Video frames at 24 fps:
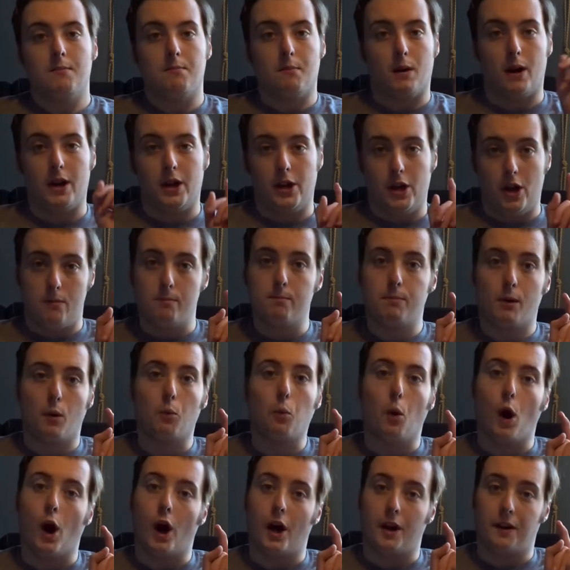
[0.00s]
My number
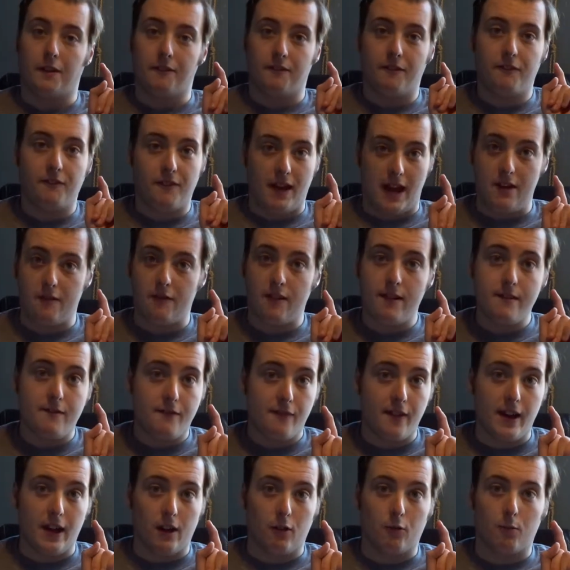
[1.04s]
1 favourite
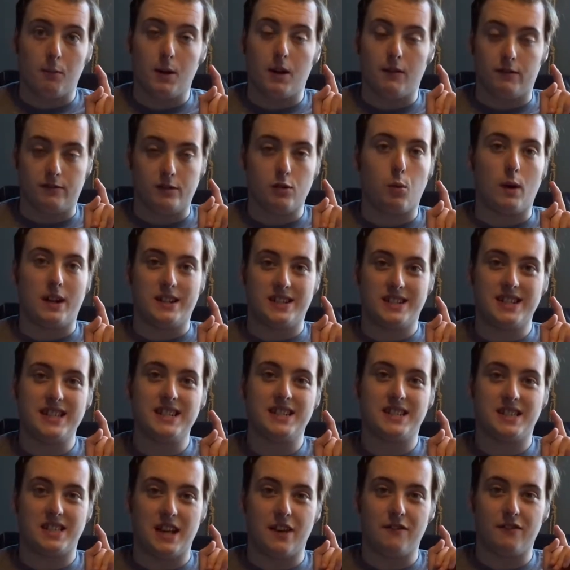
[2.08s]
film of
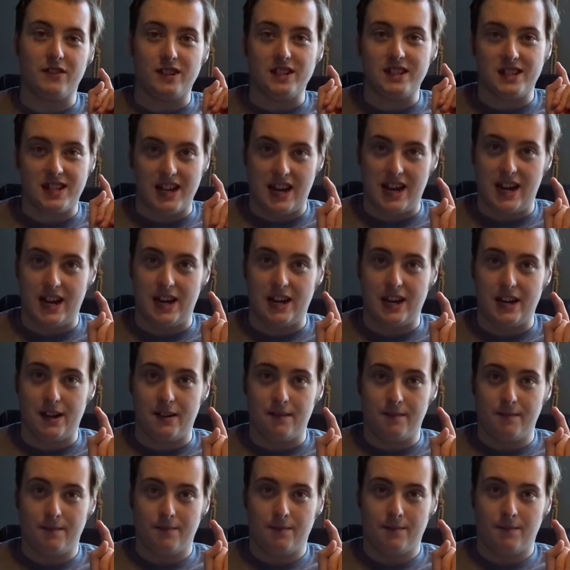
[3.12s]
2017
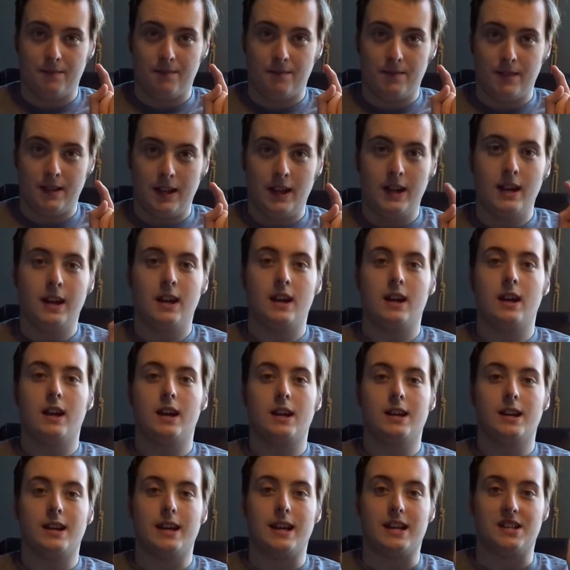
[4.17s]

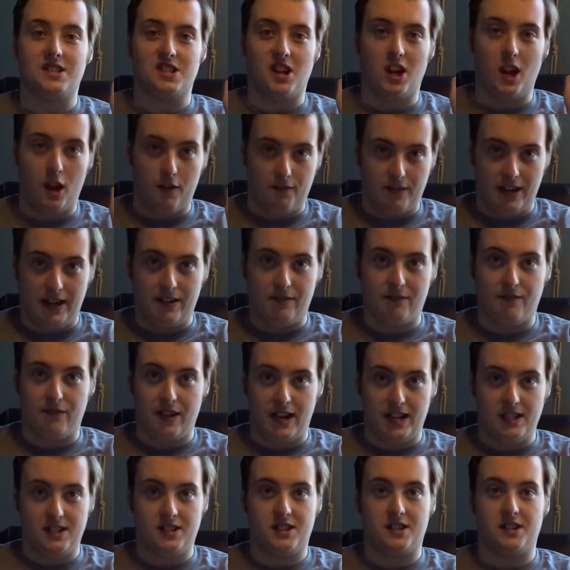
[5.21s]
is Loving
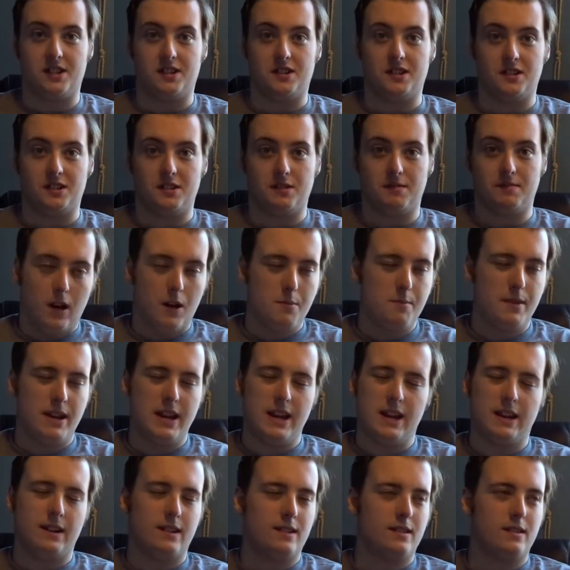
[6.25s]
Vincent. I
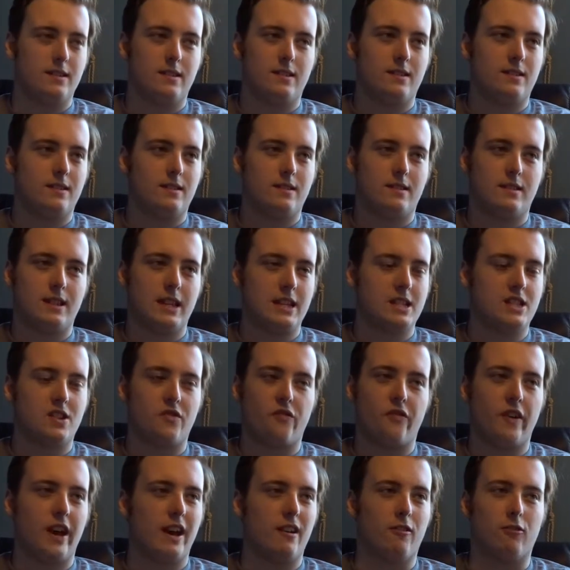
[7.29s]
mean, this
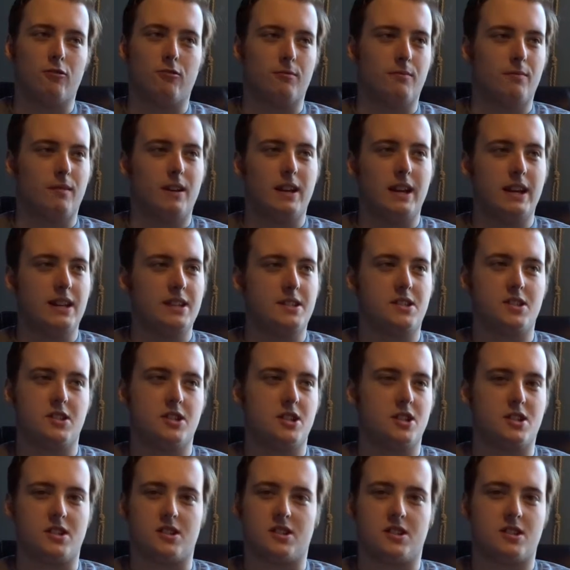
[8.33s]
film is
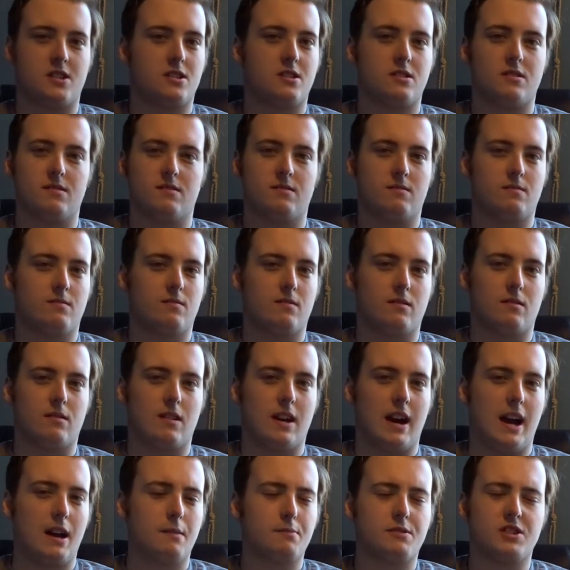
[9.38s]
just
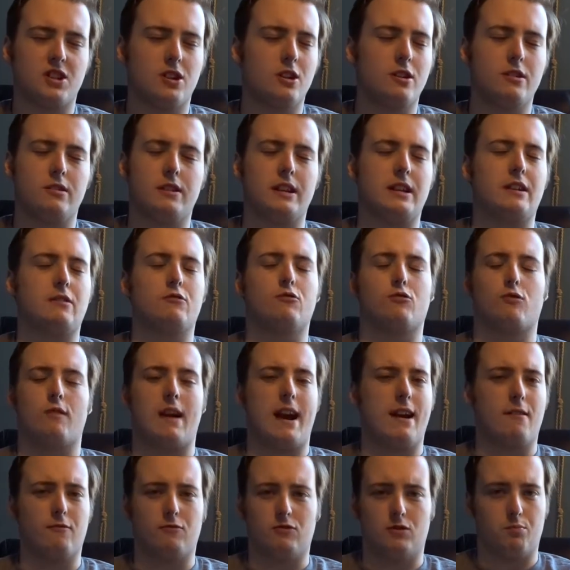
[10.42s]
absolutely
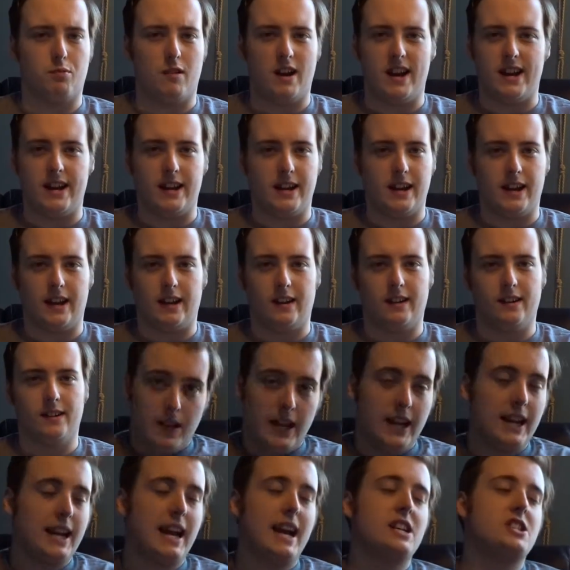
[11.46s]
groundbreaking.
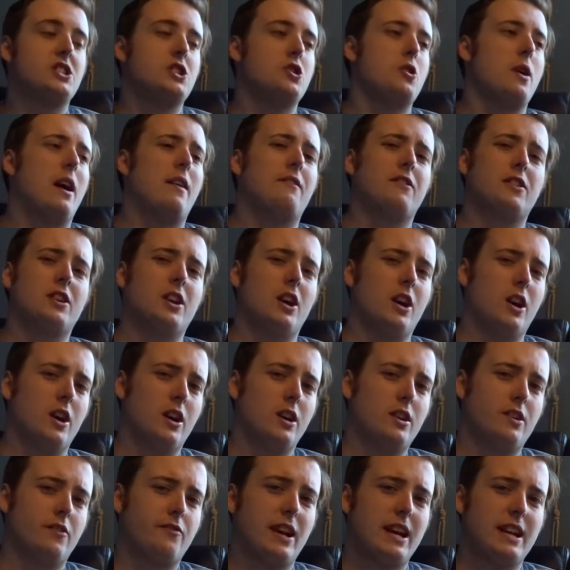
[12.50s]
In case you haven't
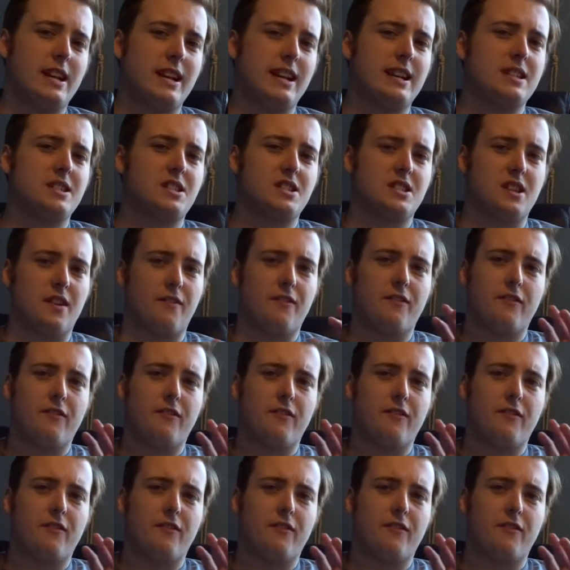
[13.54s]
heard of it, it's the